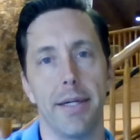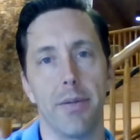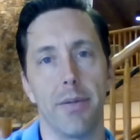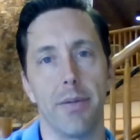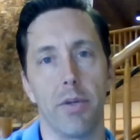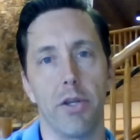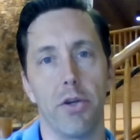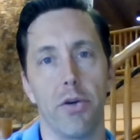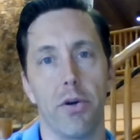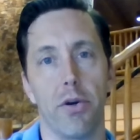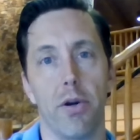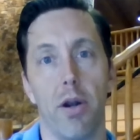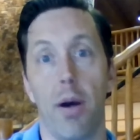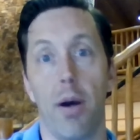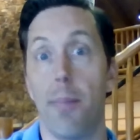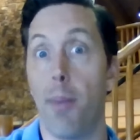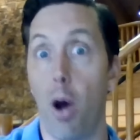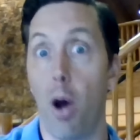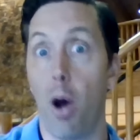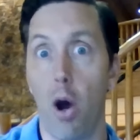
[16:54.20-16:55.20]
when you're
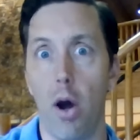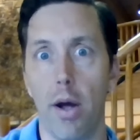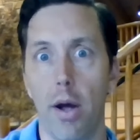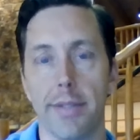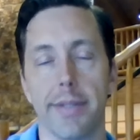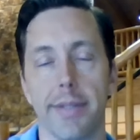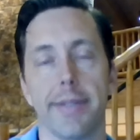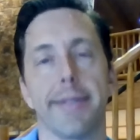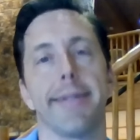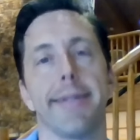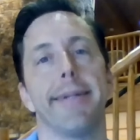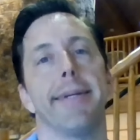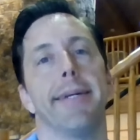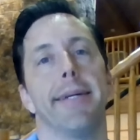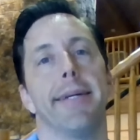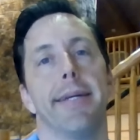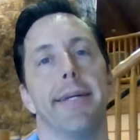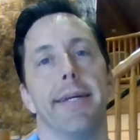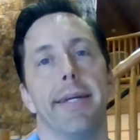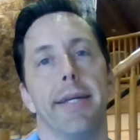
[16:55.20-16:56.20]
a boss,
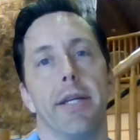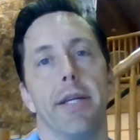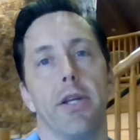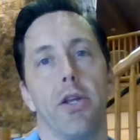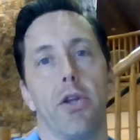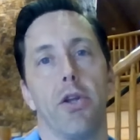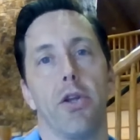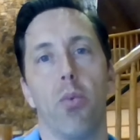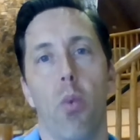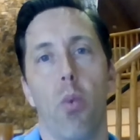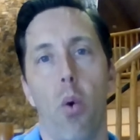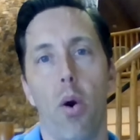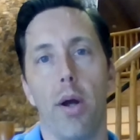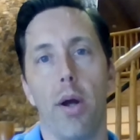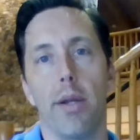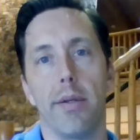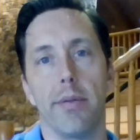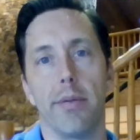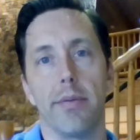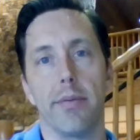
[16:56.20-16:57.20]
you
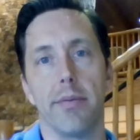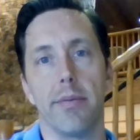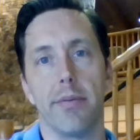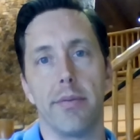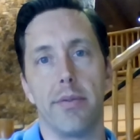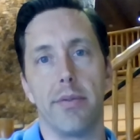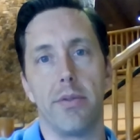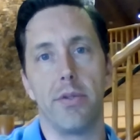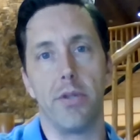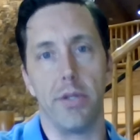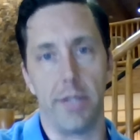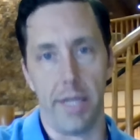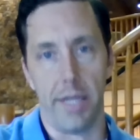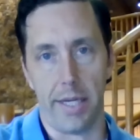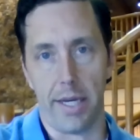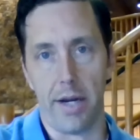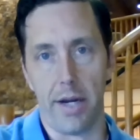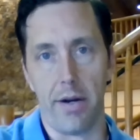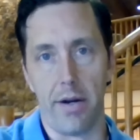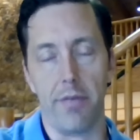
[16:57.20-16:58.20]
want to
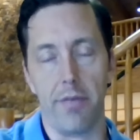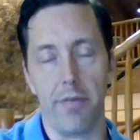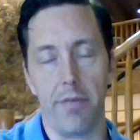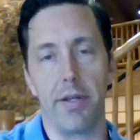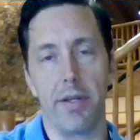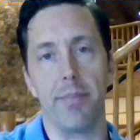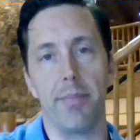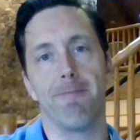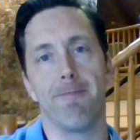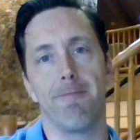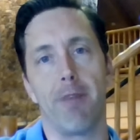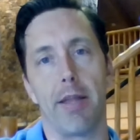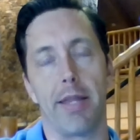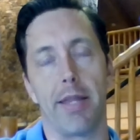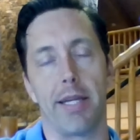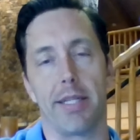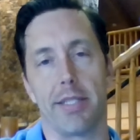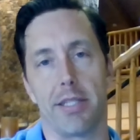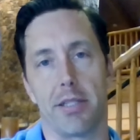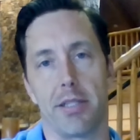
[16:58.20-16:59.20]
take care of them. I
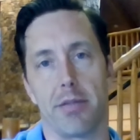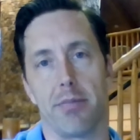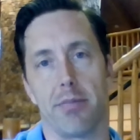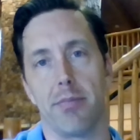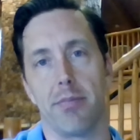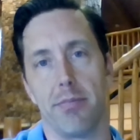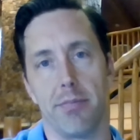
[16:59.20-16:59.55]
think it's